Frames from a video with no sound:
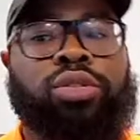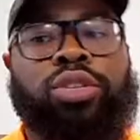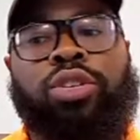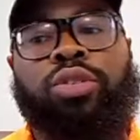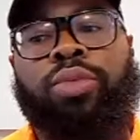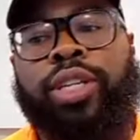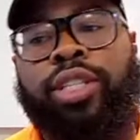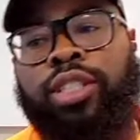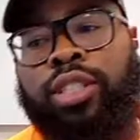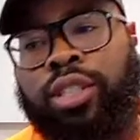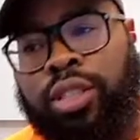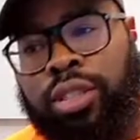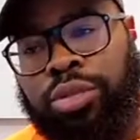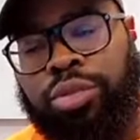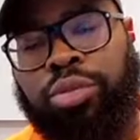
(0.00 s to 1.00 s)
there are
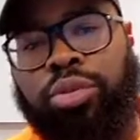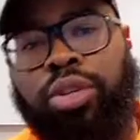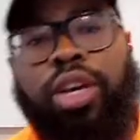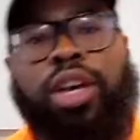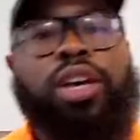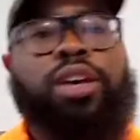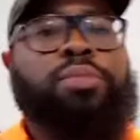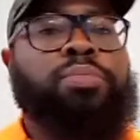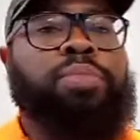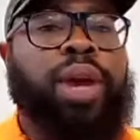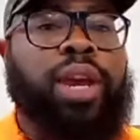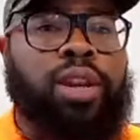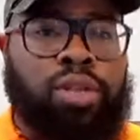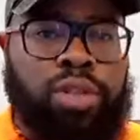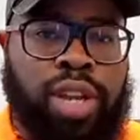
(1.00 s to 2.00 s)
ways to
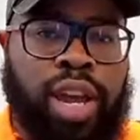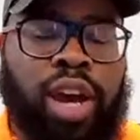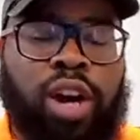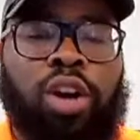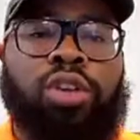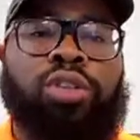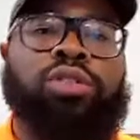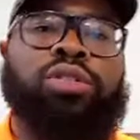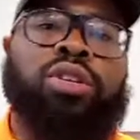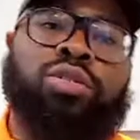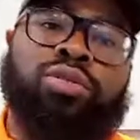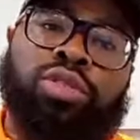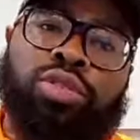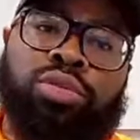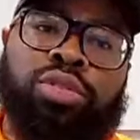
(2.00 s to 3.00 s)
pay on that auto
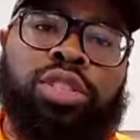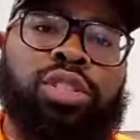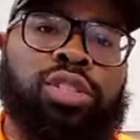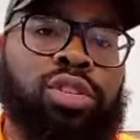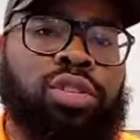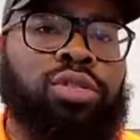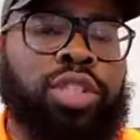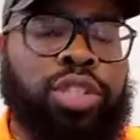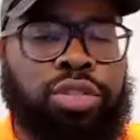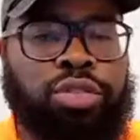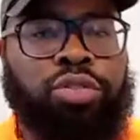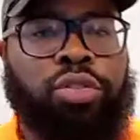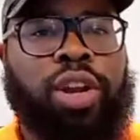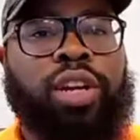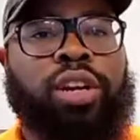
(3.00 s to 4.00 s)
loan using zero
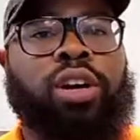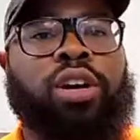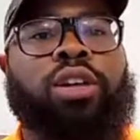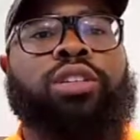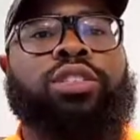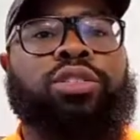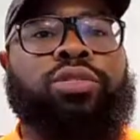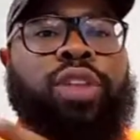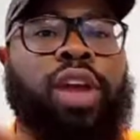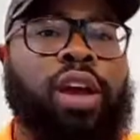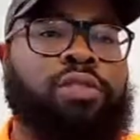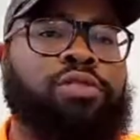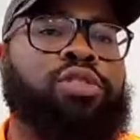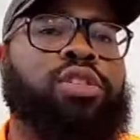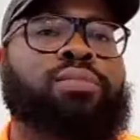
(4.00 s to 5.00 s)
interest credit cards. So
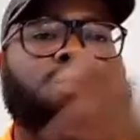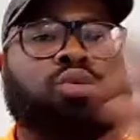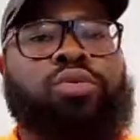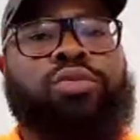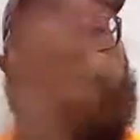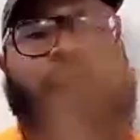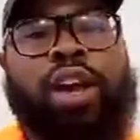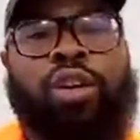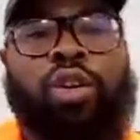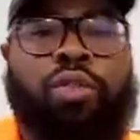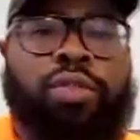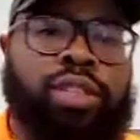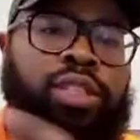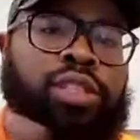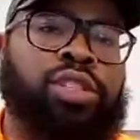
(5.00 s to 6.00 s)
now you can move that
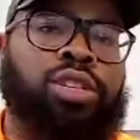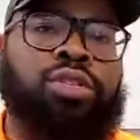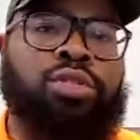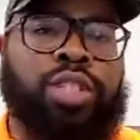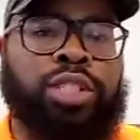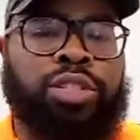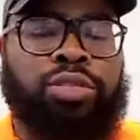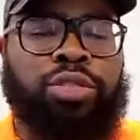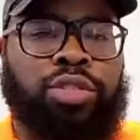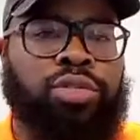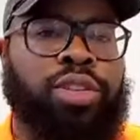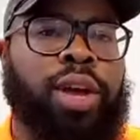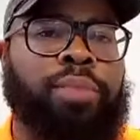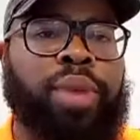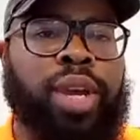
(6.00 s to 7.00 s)
over to zero
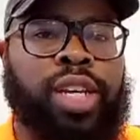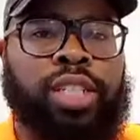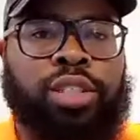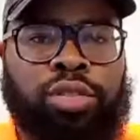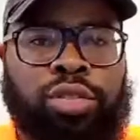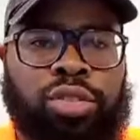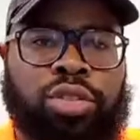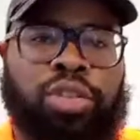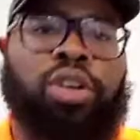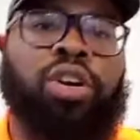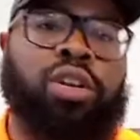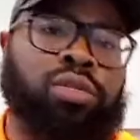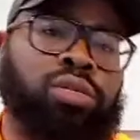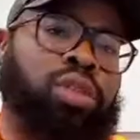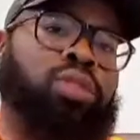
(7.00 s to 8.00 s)
interest. You're not paying interest on your auto